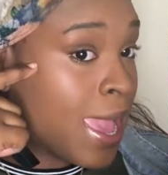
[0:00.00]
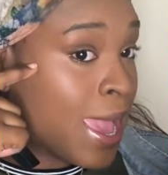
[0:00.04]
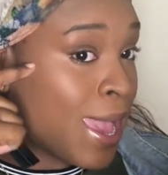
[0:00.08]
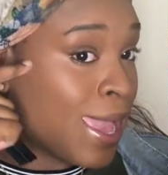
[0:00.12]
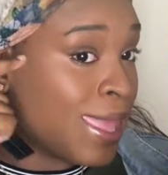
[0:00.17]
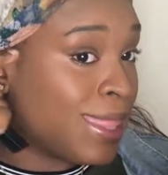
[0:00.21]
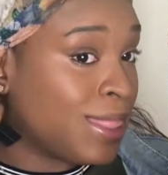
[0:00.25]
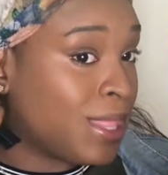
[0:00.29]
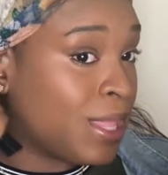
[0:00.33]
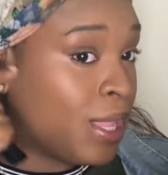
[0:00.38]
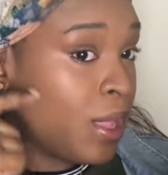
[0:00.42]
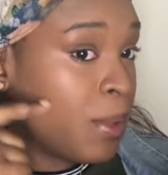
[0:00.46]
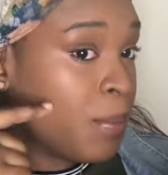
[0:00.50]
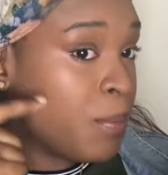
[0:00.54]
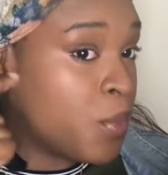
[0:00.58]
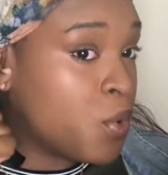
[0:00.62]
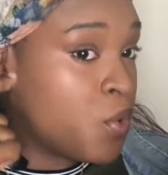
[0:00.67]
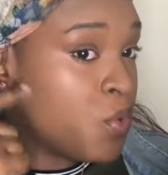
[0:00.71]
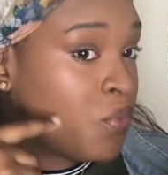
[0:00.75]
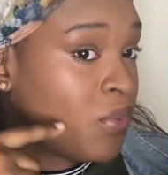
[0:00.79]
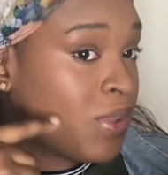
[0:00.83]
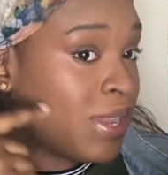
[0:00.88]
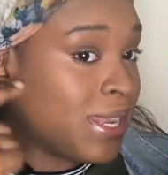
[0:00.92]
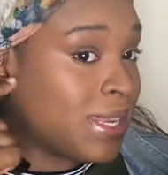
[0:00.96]
and then
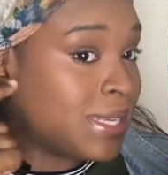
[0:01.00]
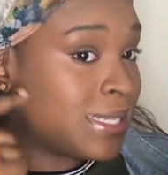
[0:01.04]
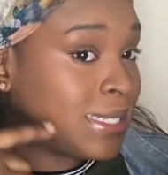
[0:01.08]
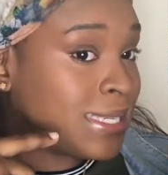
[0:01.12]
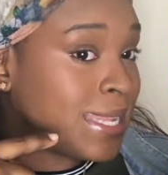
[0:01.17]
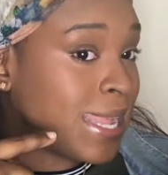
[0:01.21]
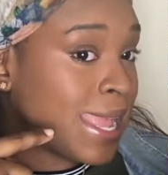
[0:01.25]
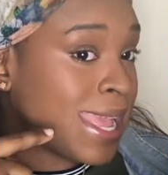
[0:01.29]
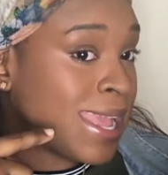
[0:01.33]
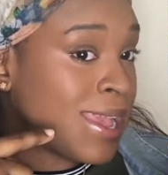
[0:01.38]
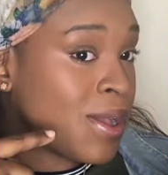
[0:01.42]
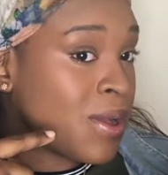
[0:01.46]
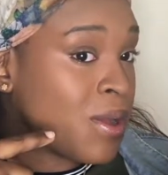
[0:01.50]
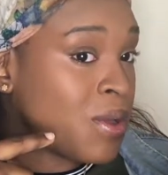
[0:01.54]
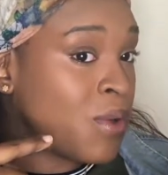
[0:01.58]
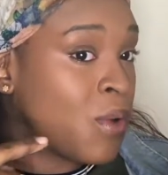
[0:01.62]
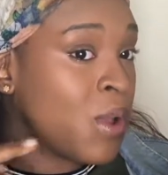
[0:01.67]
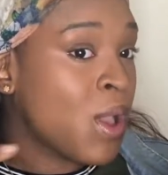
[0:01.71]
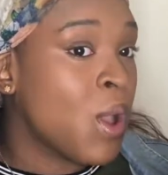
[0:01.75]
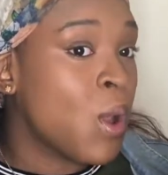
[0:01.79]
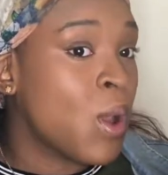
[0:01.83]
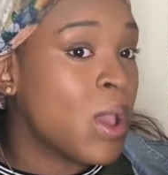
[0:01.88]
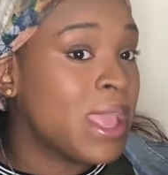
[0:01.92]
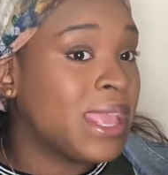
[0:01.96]
moving it down
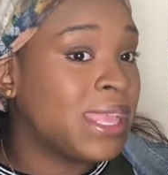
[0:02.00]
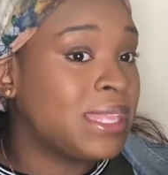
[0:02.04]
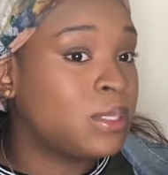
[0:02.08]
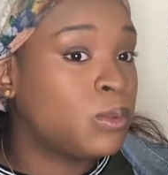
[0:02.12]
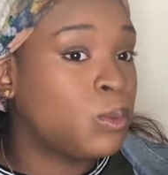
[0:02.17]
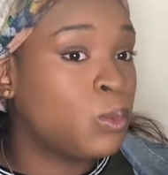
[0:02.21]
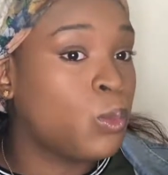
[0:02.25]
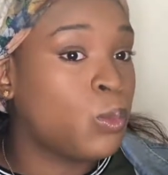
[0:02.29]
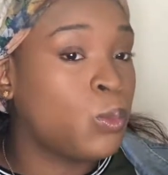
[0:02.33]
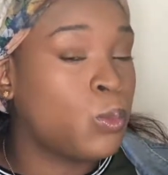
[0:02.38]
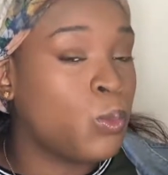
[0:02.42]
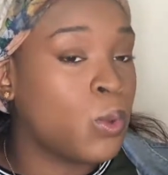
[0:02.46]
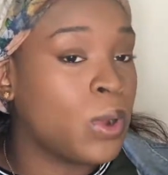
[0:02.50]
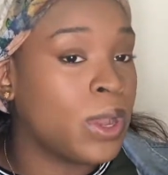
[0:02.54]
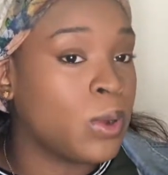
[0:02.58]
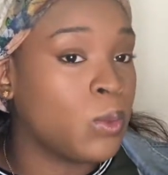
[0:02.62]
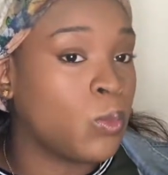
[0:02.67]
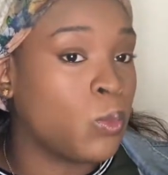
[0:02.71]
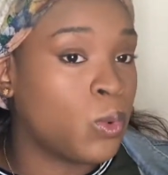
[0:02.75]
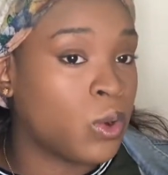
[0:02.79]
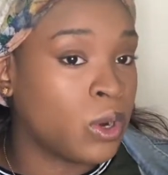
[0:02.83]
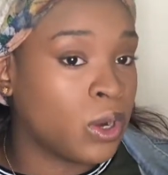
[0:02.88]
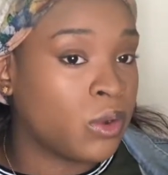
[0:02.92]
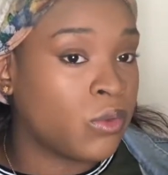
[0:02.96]
is what
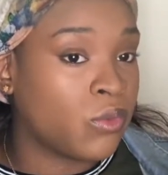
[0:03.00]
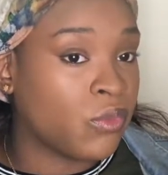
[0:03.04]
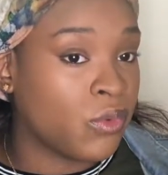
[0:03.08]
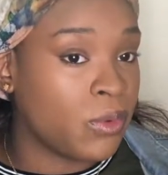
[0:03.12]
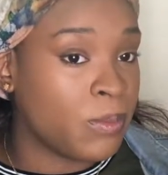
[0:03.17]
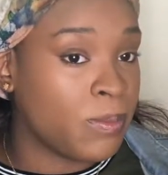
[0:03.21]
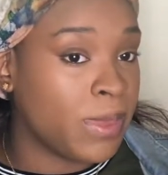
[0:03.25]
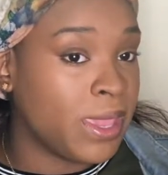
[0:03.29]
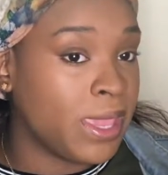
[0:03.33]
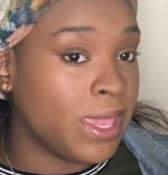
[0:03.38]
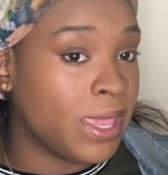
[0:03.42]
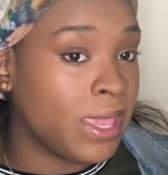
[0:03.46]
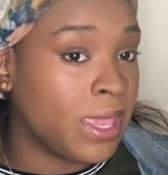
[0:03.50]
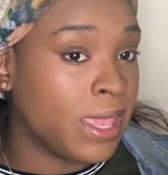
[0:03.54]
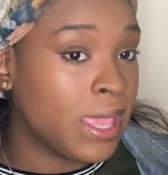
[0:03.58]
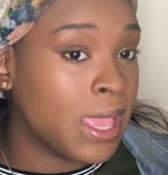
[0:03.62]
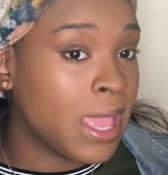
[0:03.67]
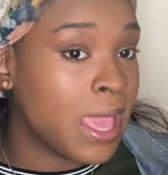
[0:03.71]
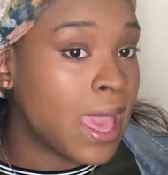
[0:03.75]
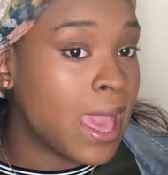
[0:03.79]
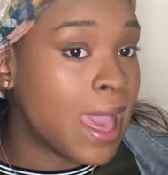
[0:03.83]
worked for me.